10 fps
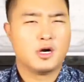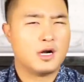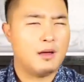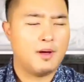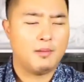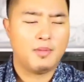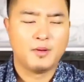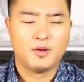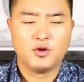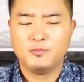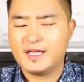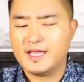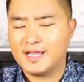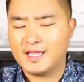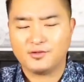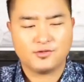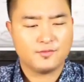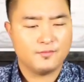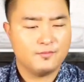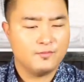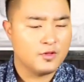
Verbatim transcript: Rabababa, new beginnings,